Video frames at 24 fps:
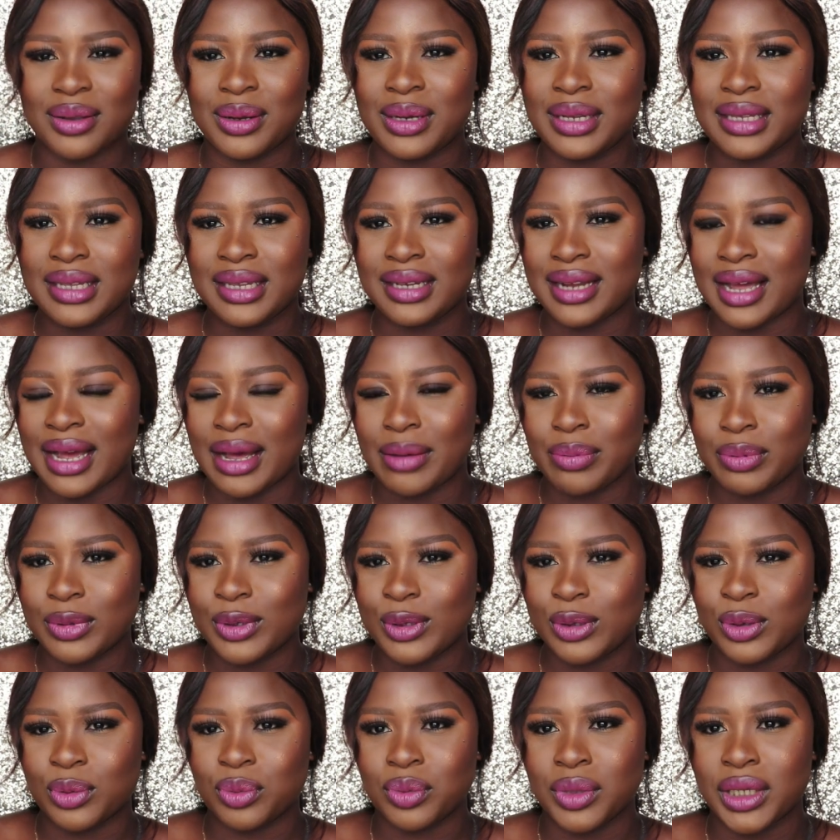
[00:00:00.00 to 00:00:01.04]
The only thing that
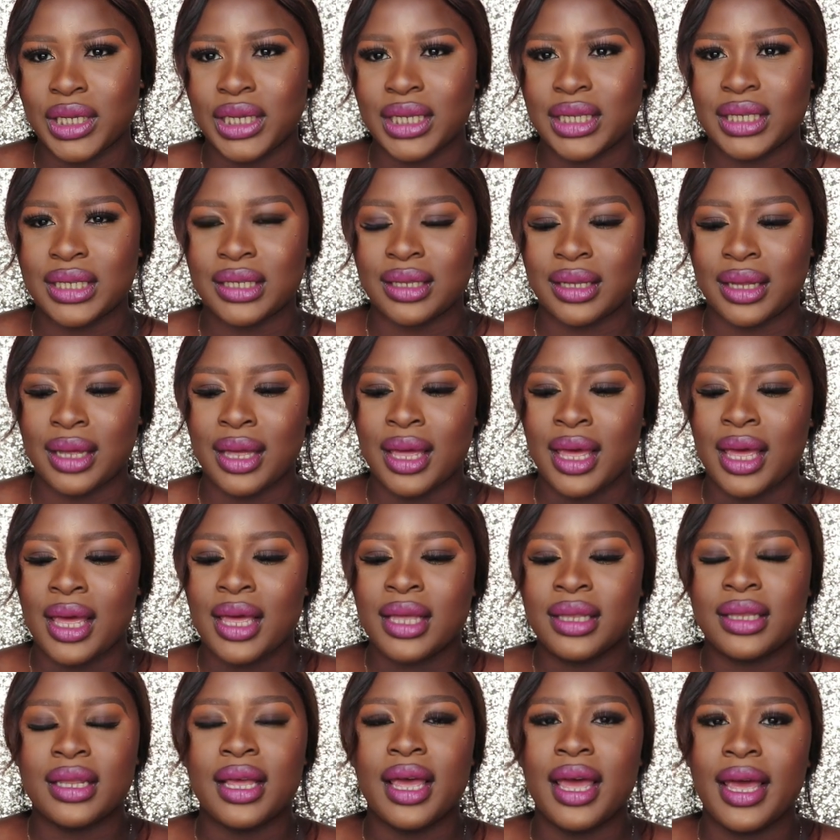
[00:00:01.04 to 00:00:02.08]
happens to me is
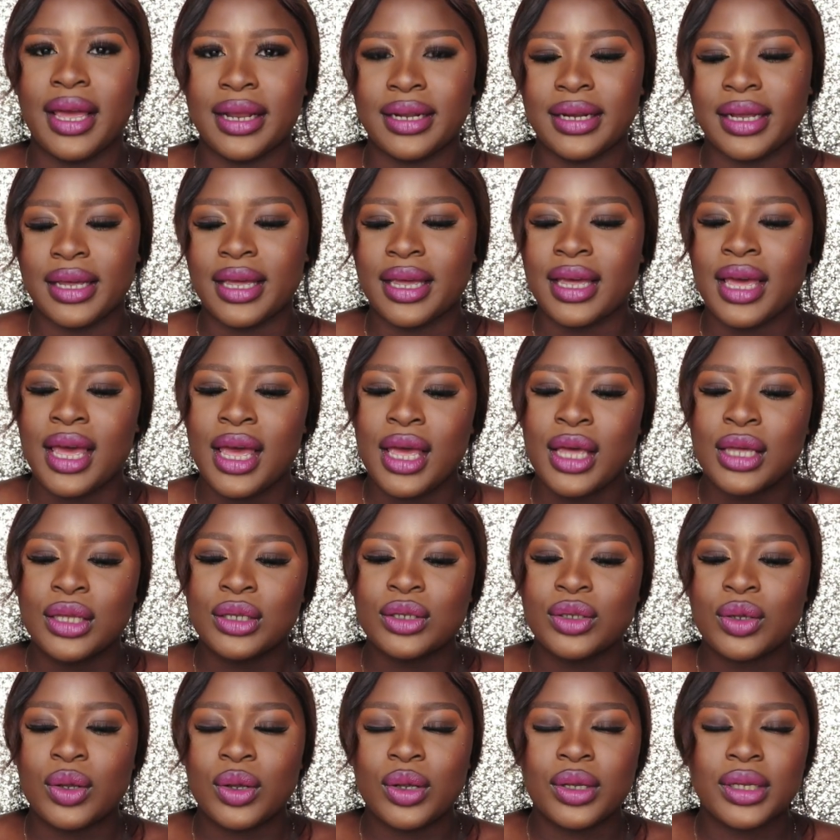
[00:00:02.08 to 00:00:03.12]
the headache.
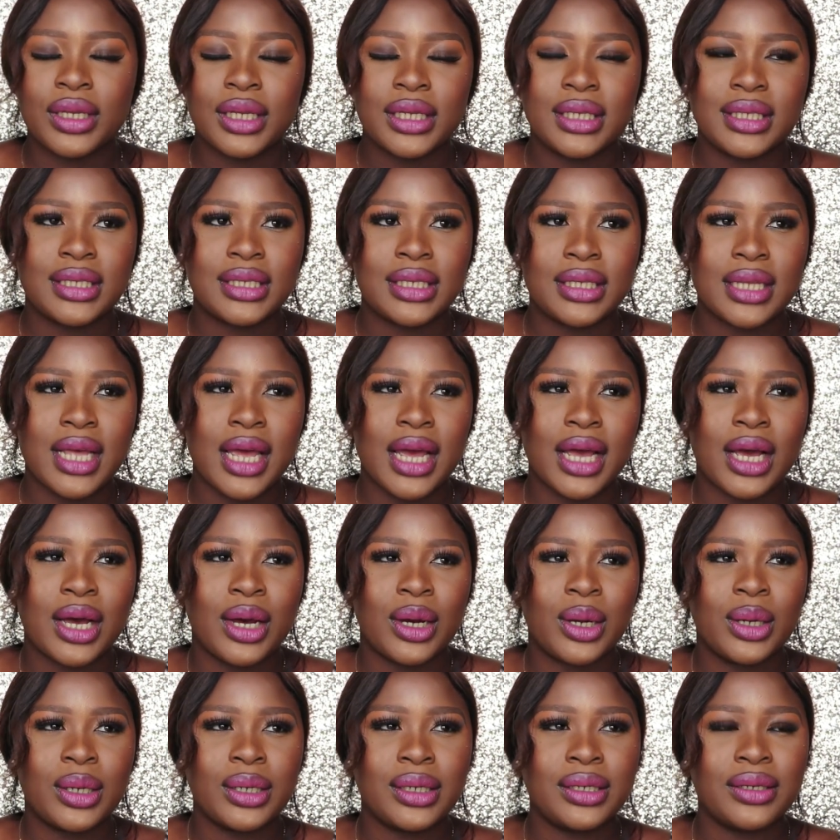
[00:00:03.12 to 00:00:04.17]
So the
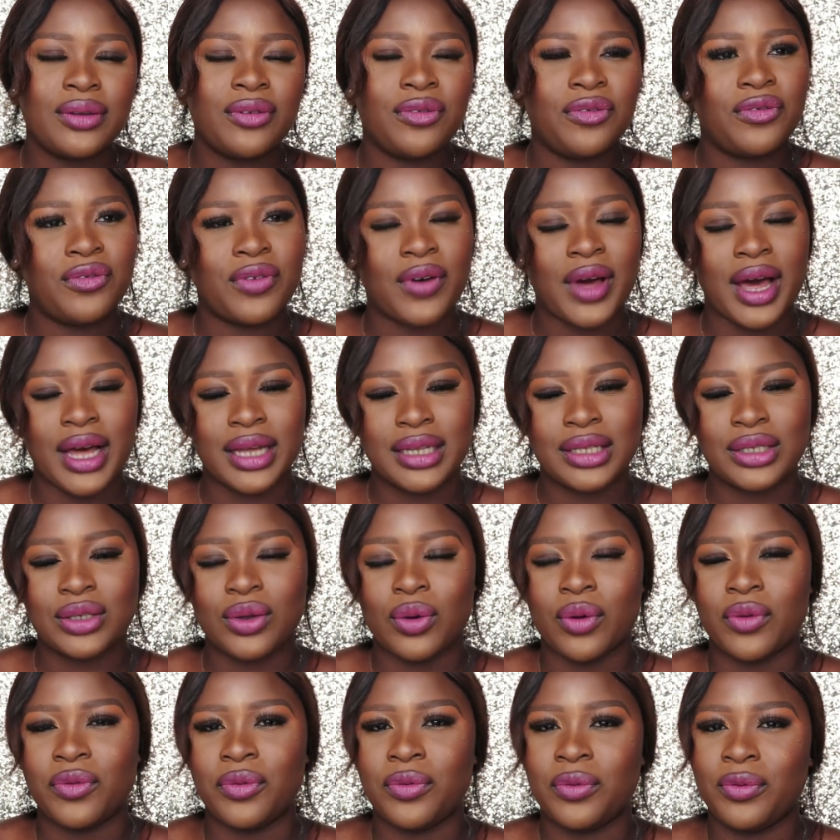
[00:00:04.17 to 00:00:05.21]
second fact
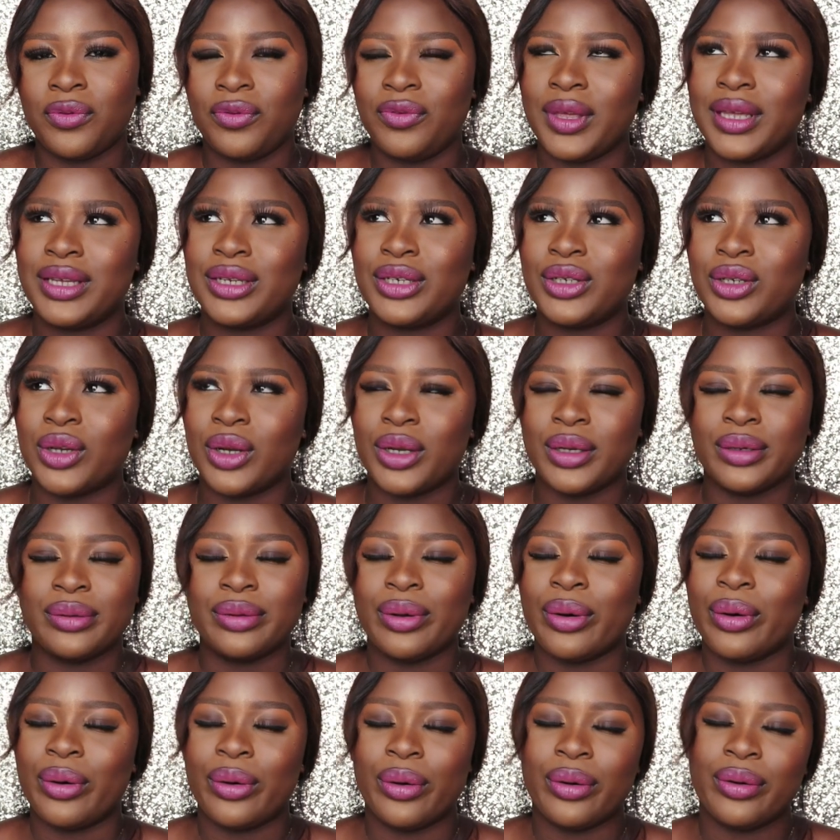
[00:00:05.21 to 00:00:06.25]
of
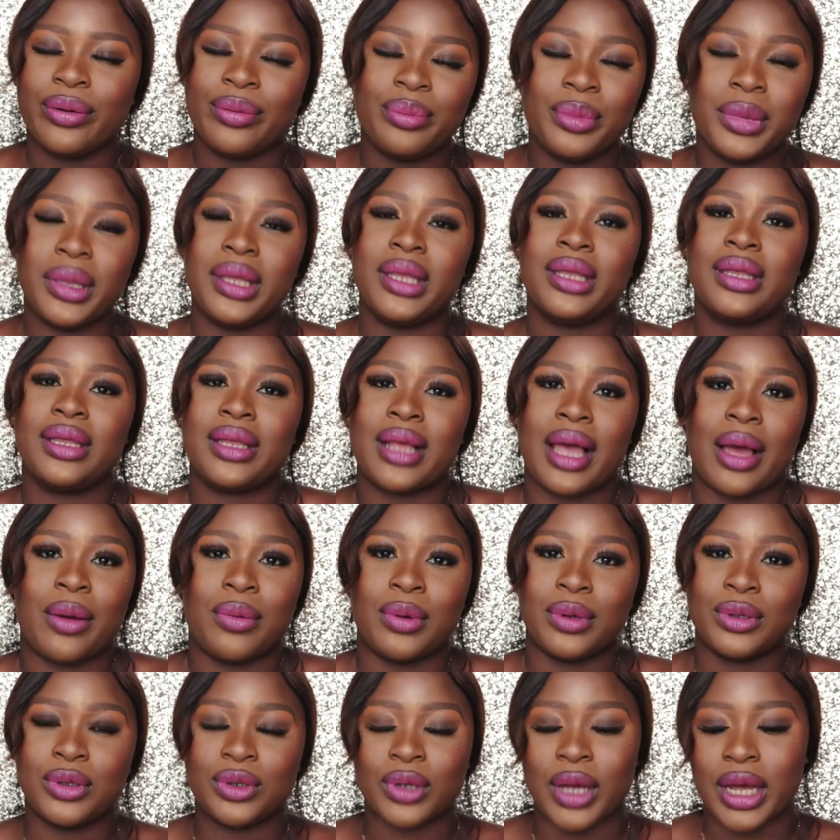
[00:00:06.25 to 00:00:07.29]
fiction or myth I
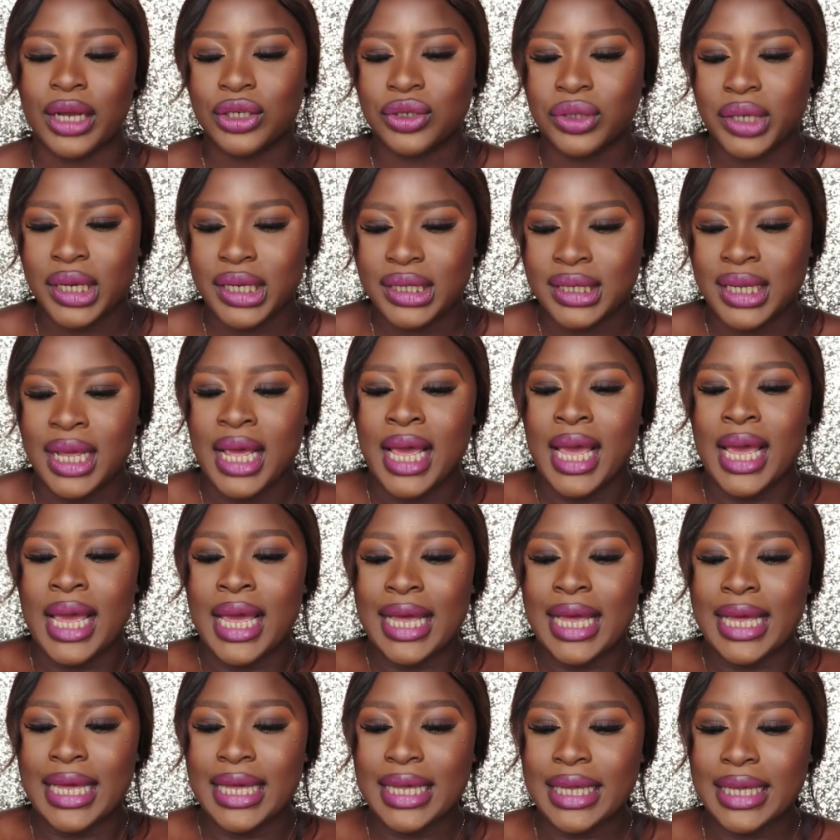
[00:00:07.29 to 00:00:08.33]
want to address
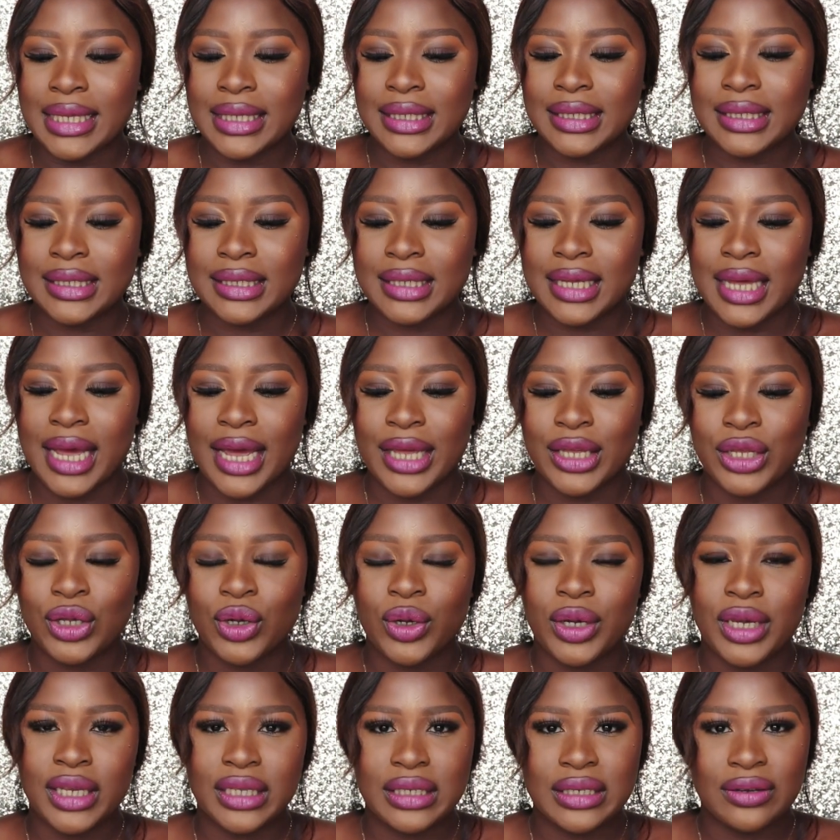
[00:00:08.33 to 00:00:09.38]
is, can
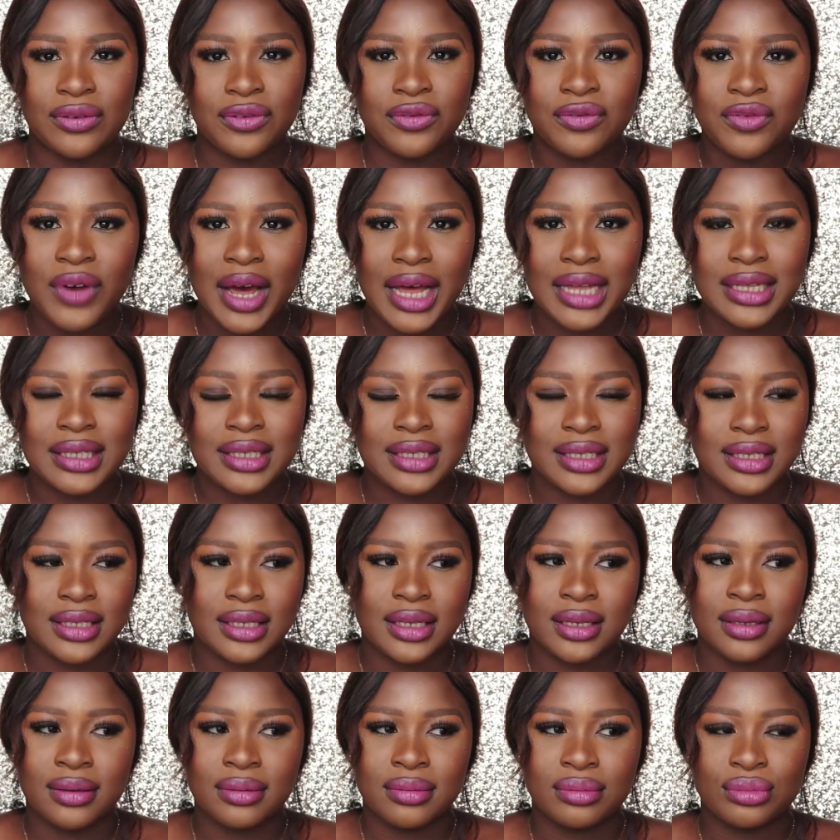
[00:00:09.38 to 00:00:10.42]
you eat
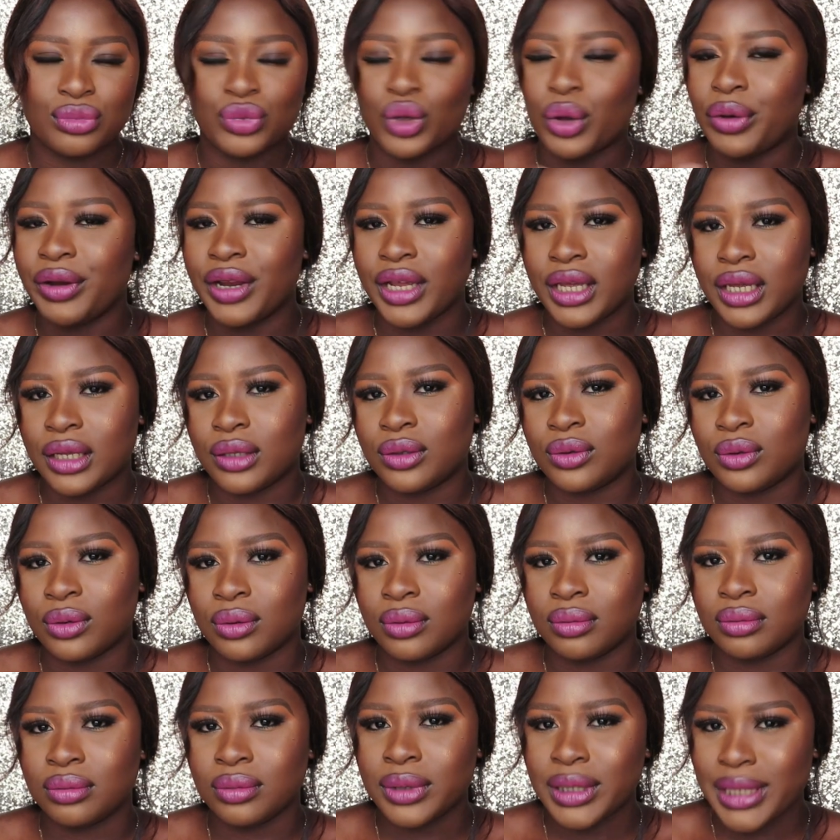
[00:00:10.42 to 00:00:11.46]
fat during keto?